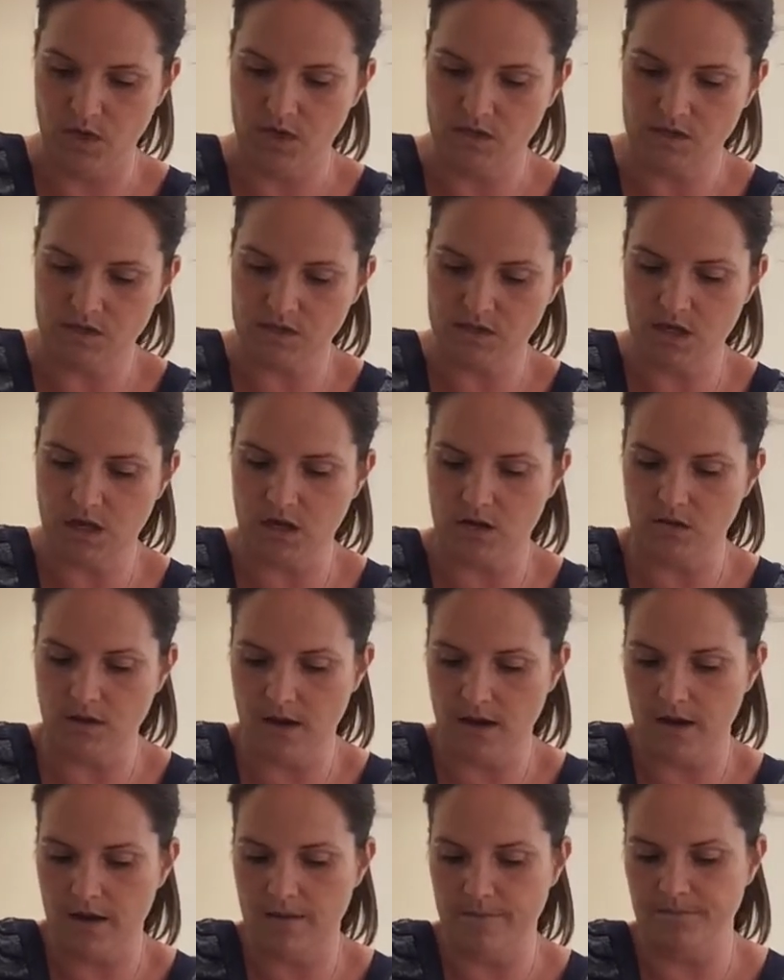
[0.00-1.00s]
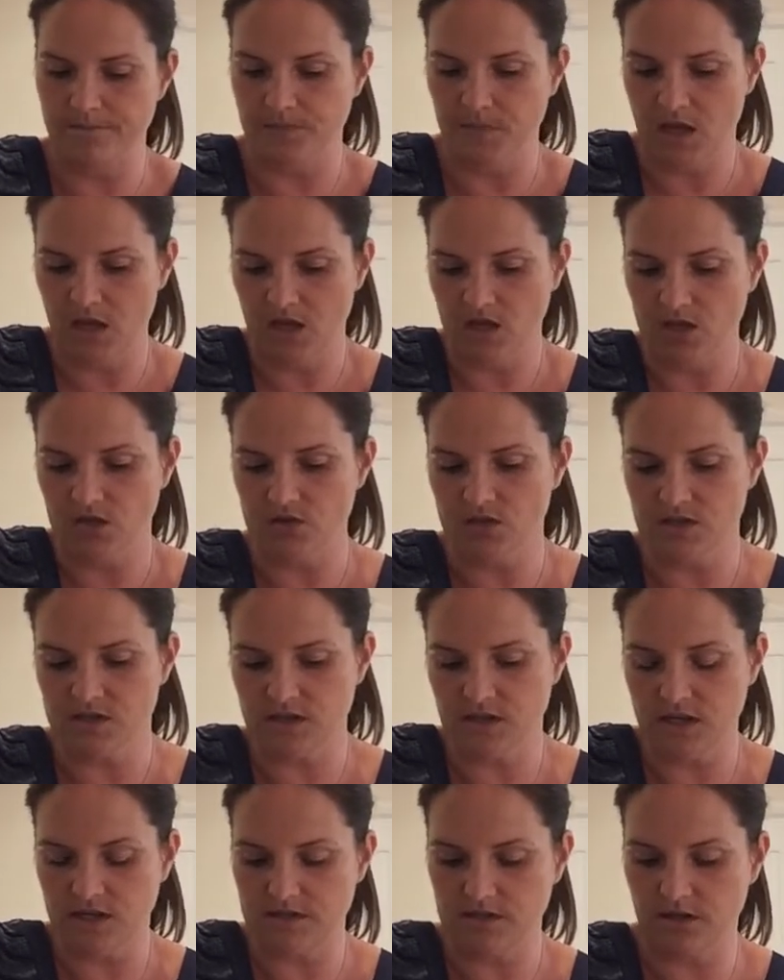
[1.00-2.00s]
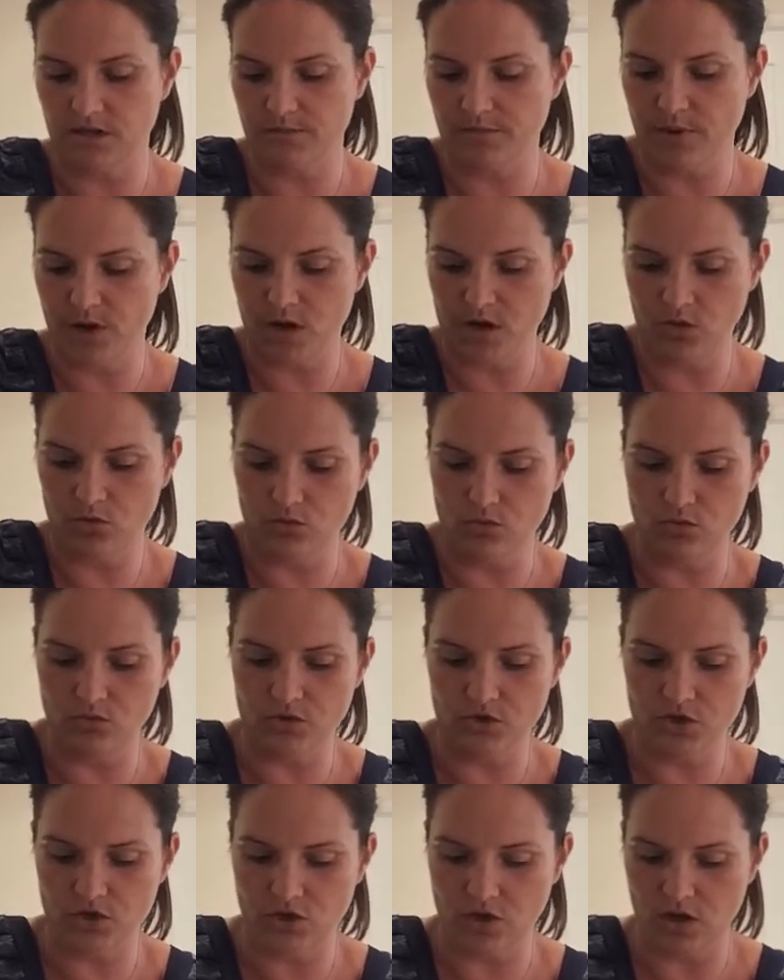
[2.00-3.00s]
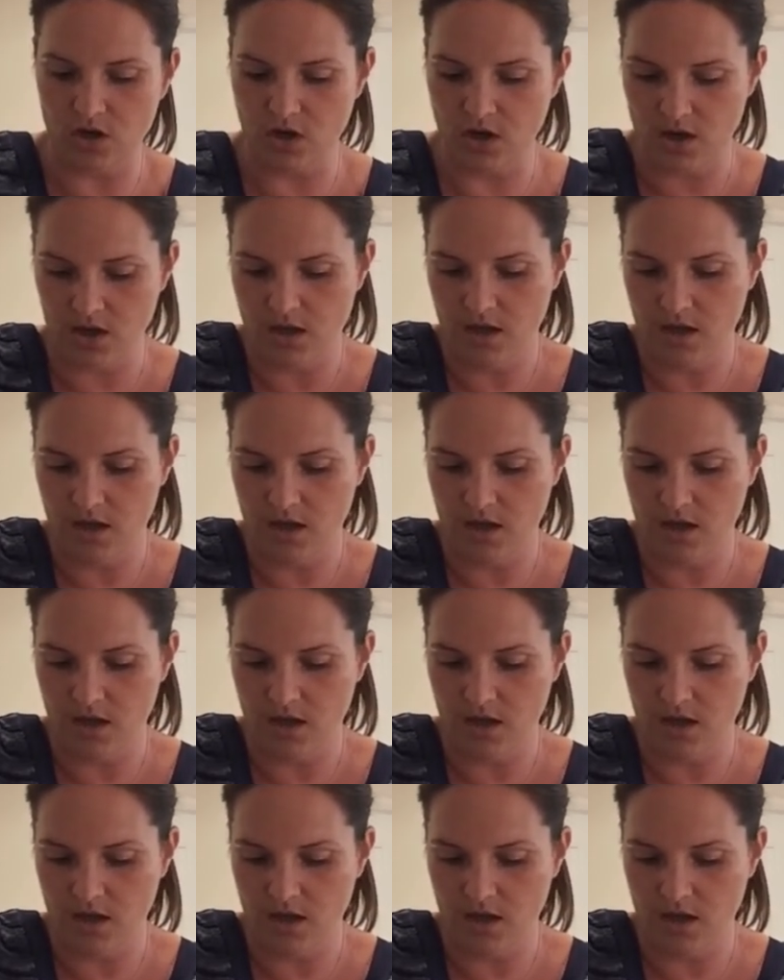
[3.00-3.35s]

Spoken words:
So you just need to combine all the sugar